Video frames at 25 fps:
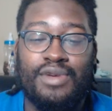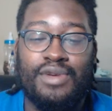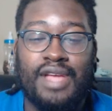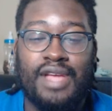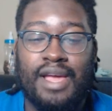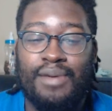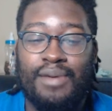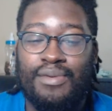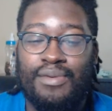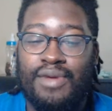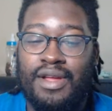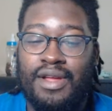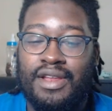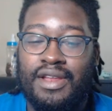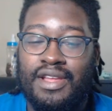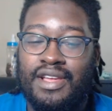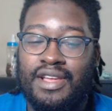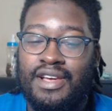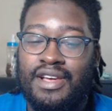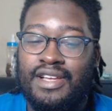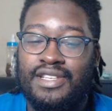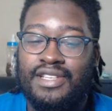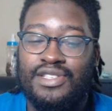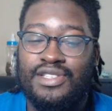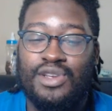came around the
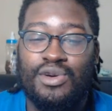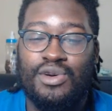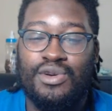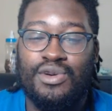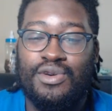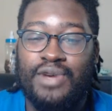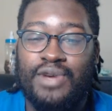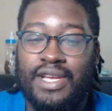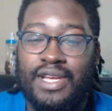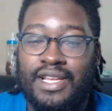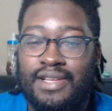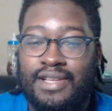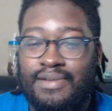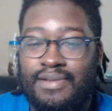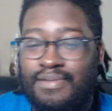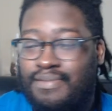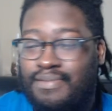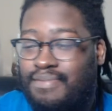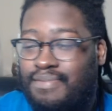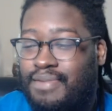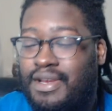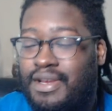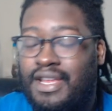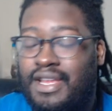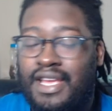cut so quick,
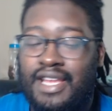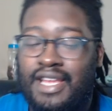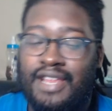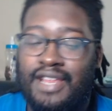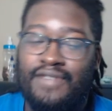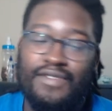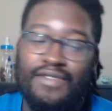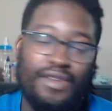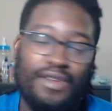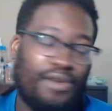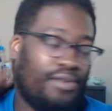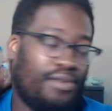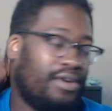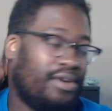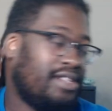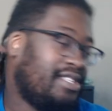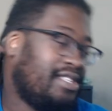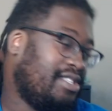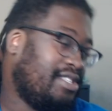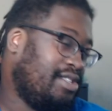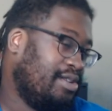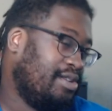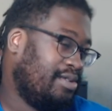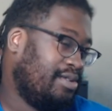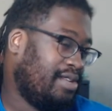buddy didn't even know what to
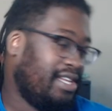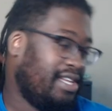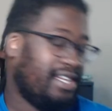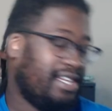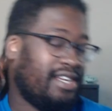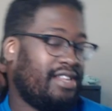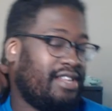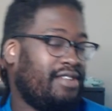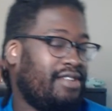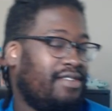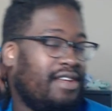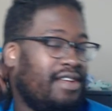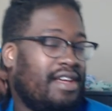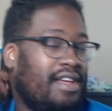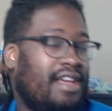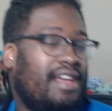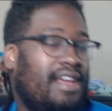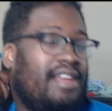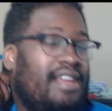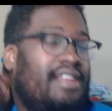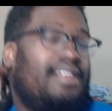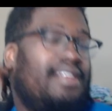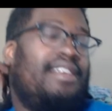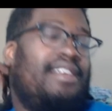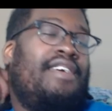do. He couldn't.
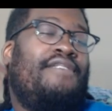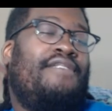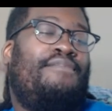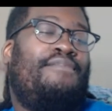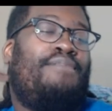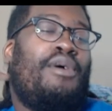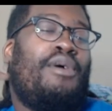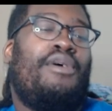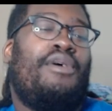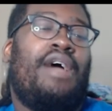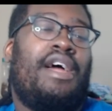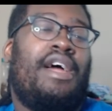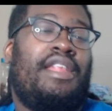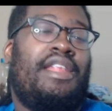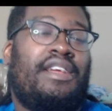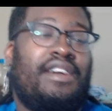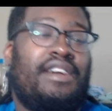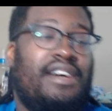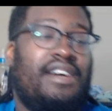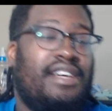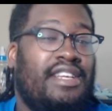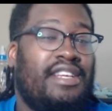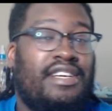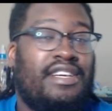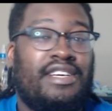If bro had a
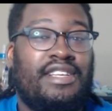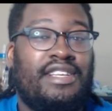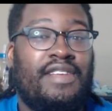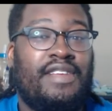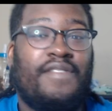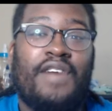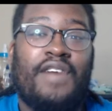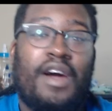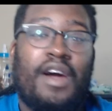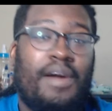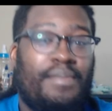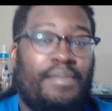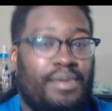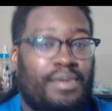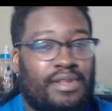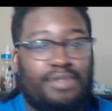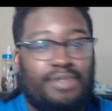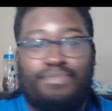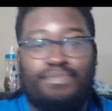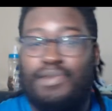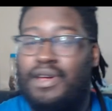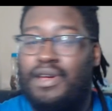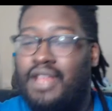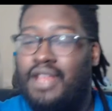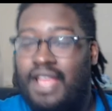gun, he couldn't even up because
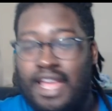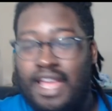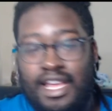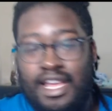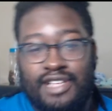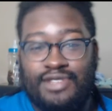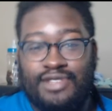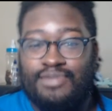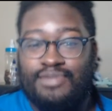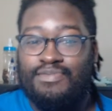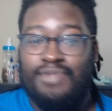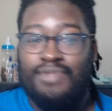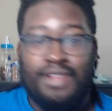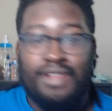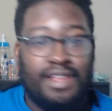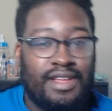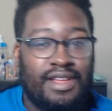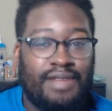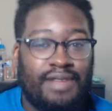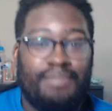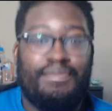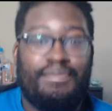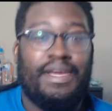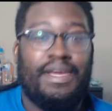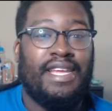buddy ass
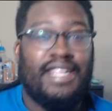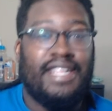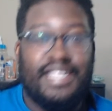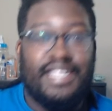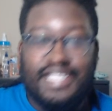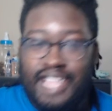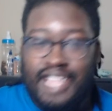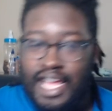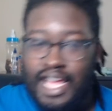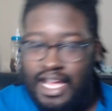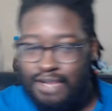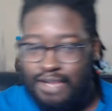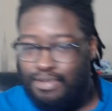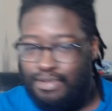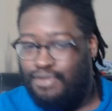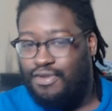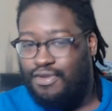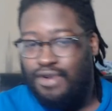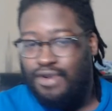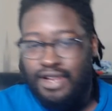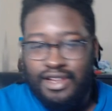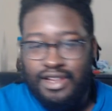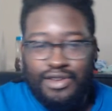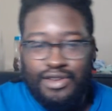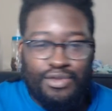beat his ass before
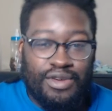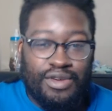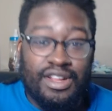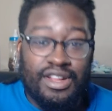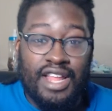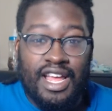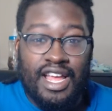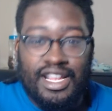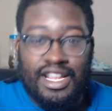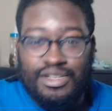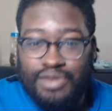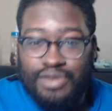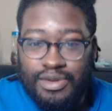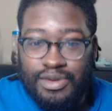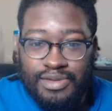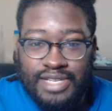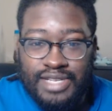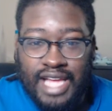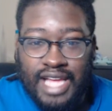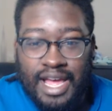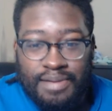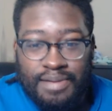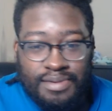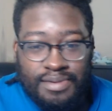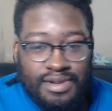he realized what was
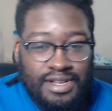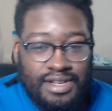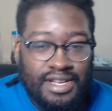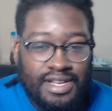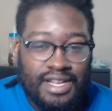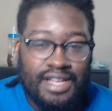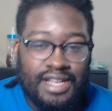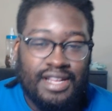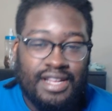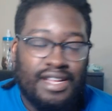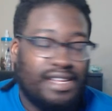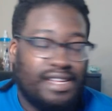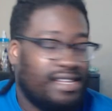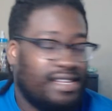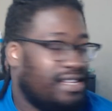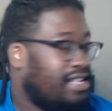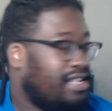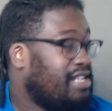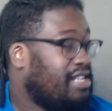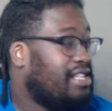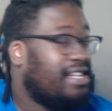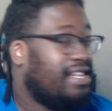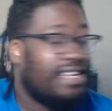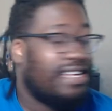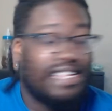happening. He
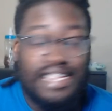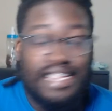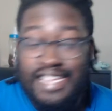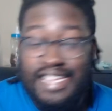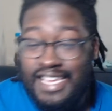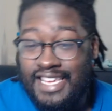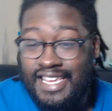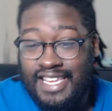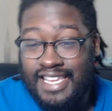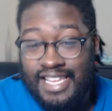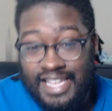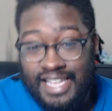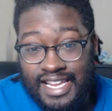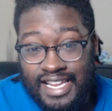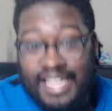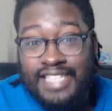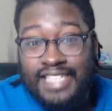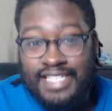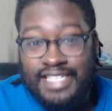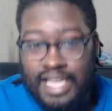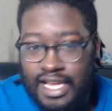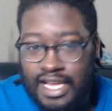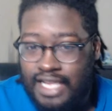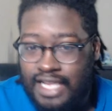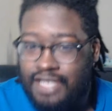lucky he didn't get his
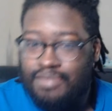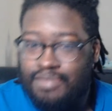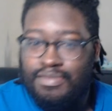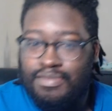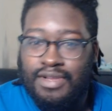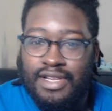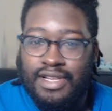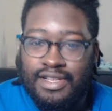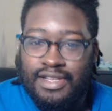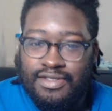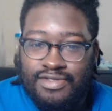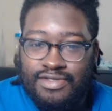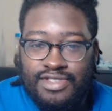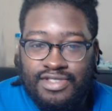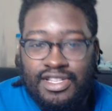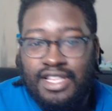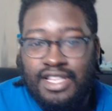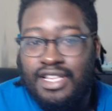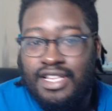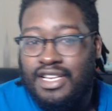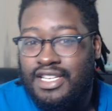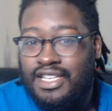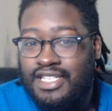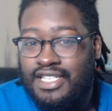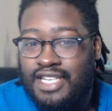ass blicked, still
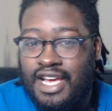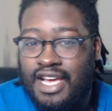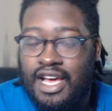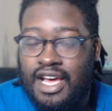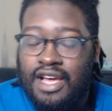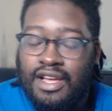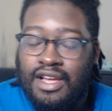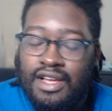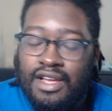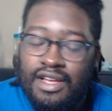in his car.